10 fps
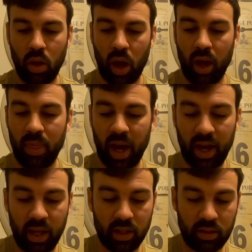And that
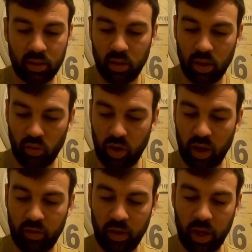is the rig
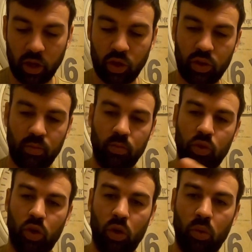finished.
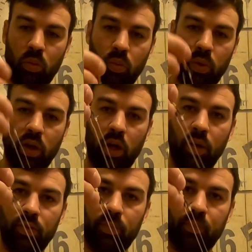So we got